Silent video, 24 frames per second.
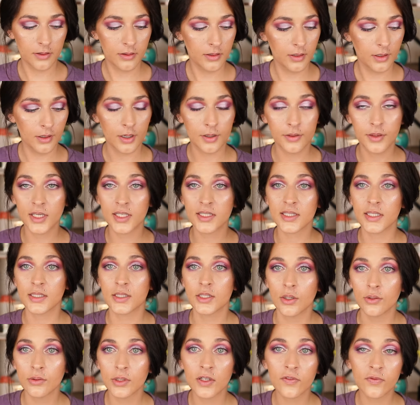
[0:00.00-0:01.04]
There are things I
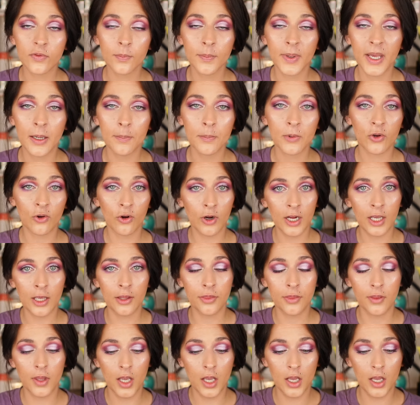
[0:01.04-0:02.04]
don't love from Pat McGrath.